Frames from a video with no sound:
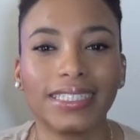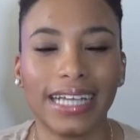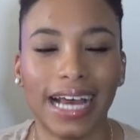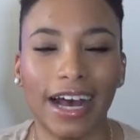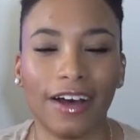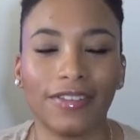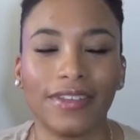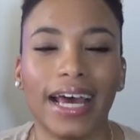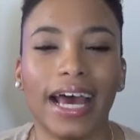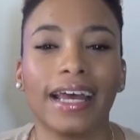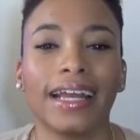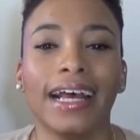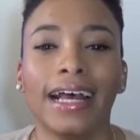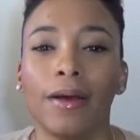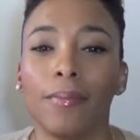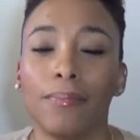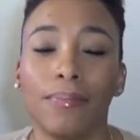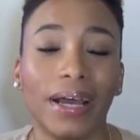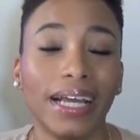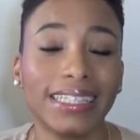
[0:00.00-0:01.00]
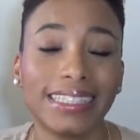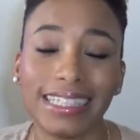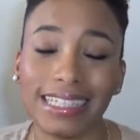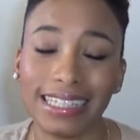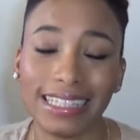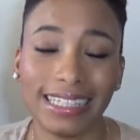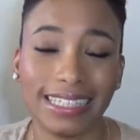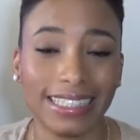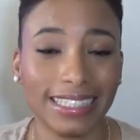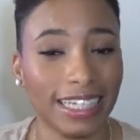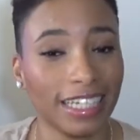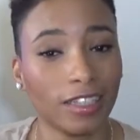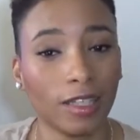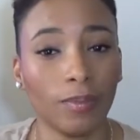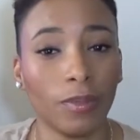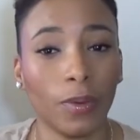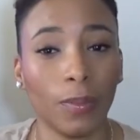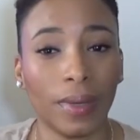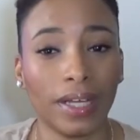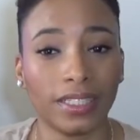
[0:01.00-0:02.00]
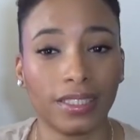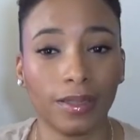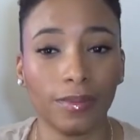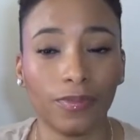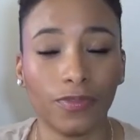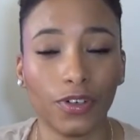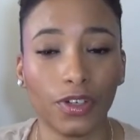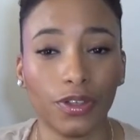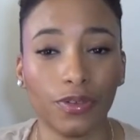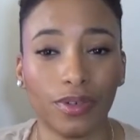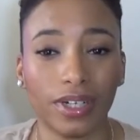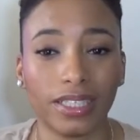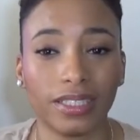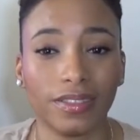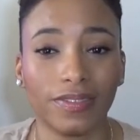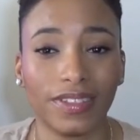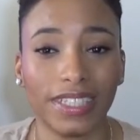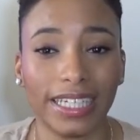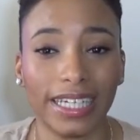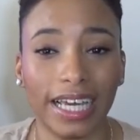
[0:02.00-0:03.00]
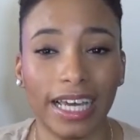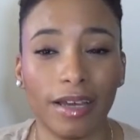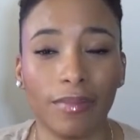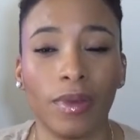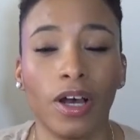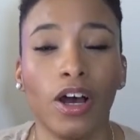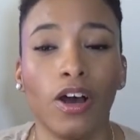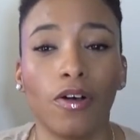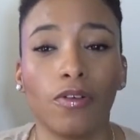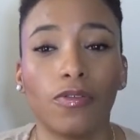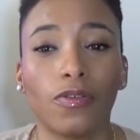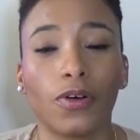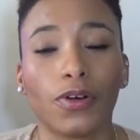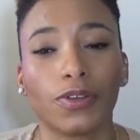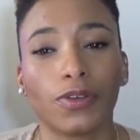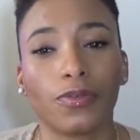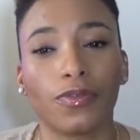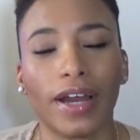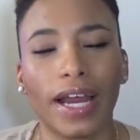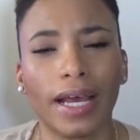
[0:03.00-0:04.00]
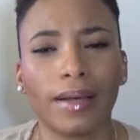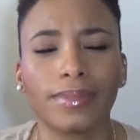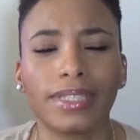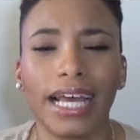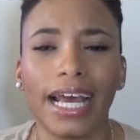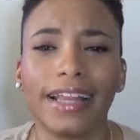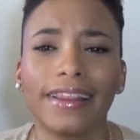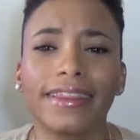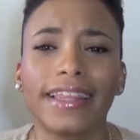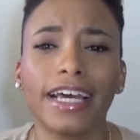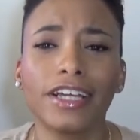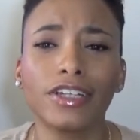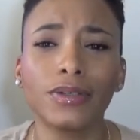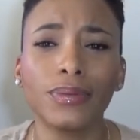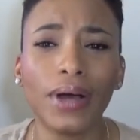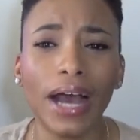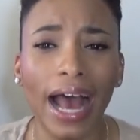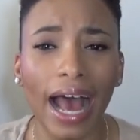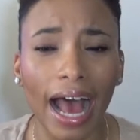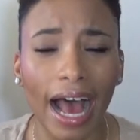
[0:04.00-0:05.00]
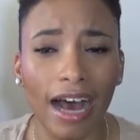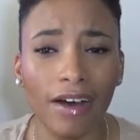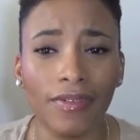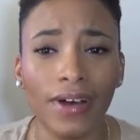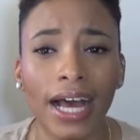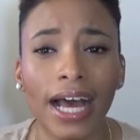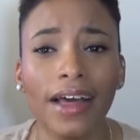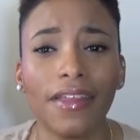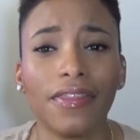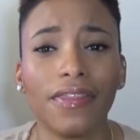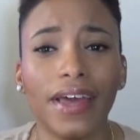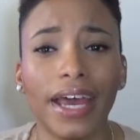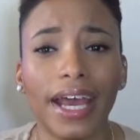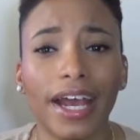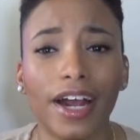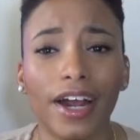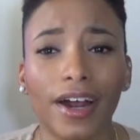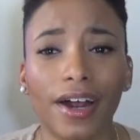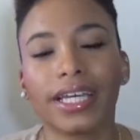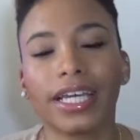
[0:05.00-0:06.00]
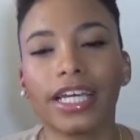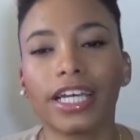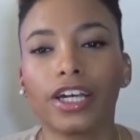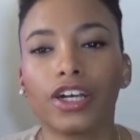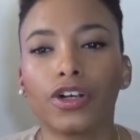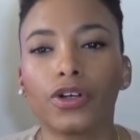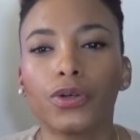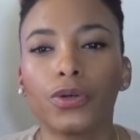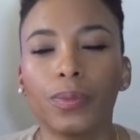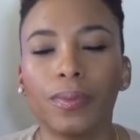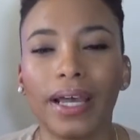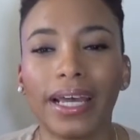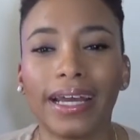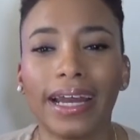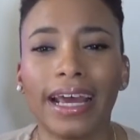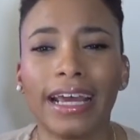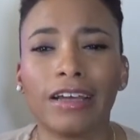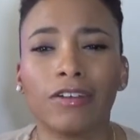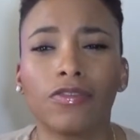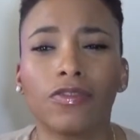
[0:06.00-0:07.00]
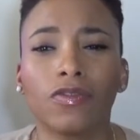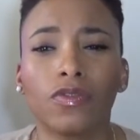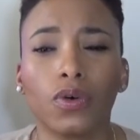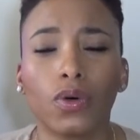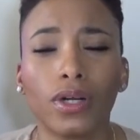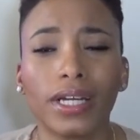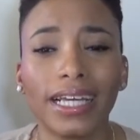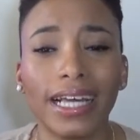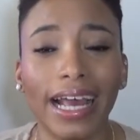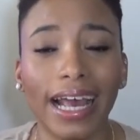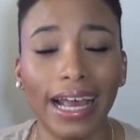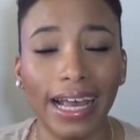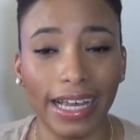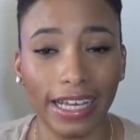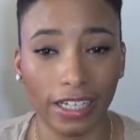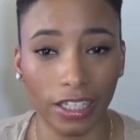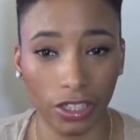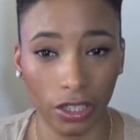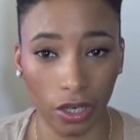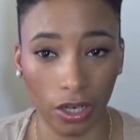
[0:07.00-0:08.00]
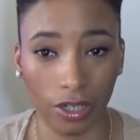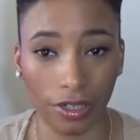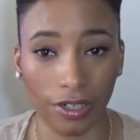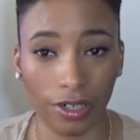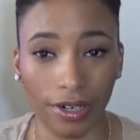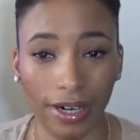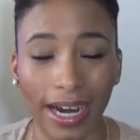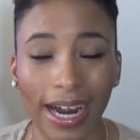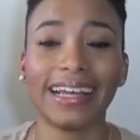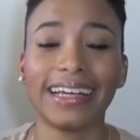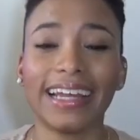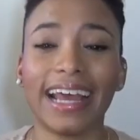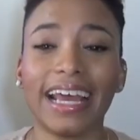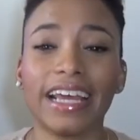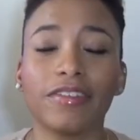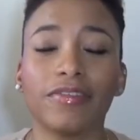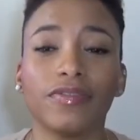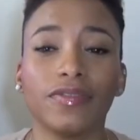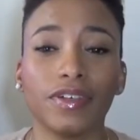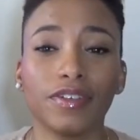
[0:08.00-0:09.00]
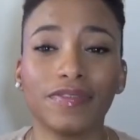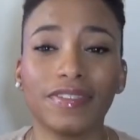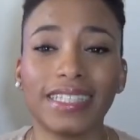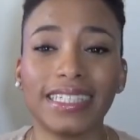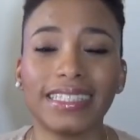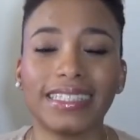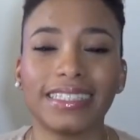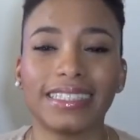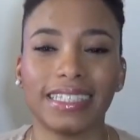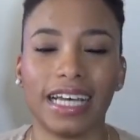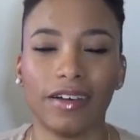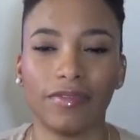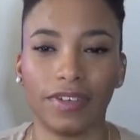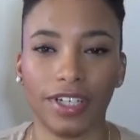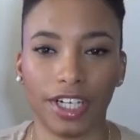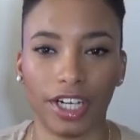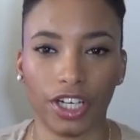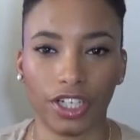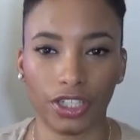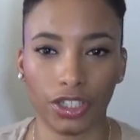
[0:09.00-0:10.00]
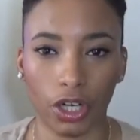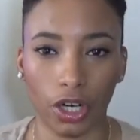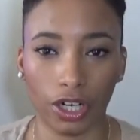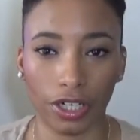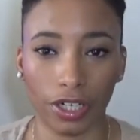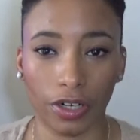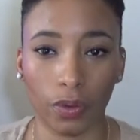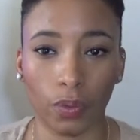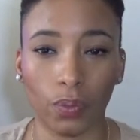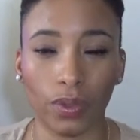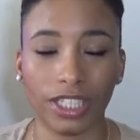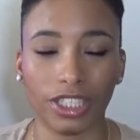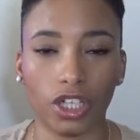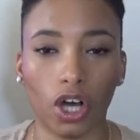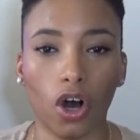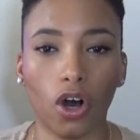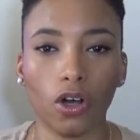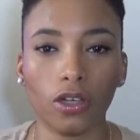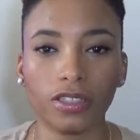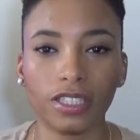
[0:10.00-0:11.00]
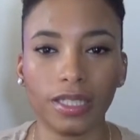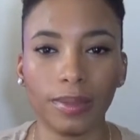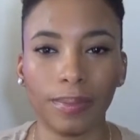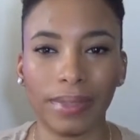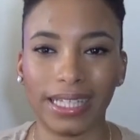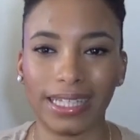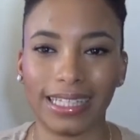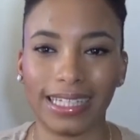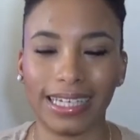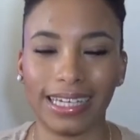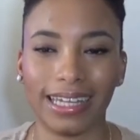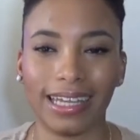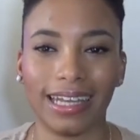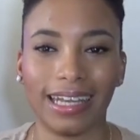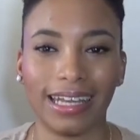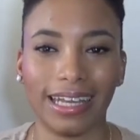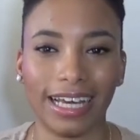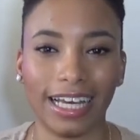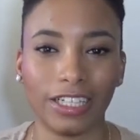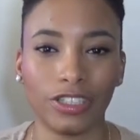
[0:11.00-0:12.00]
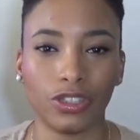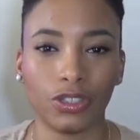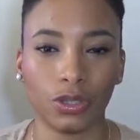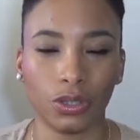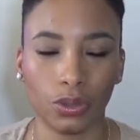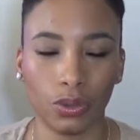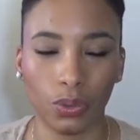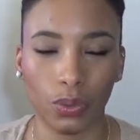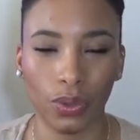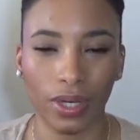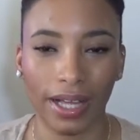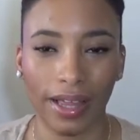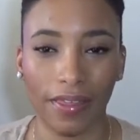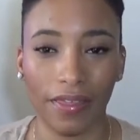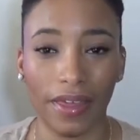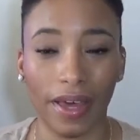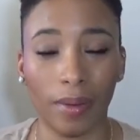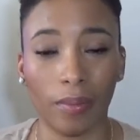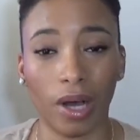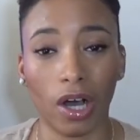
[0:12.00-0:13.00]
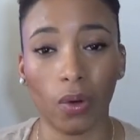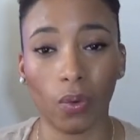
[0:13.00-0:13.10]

down that basically set the momentum for the rest of the game for the Rams. And then you have their kicker who made a 48-yarder and a 57-yarder, which ultimately led to them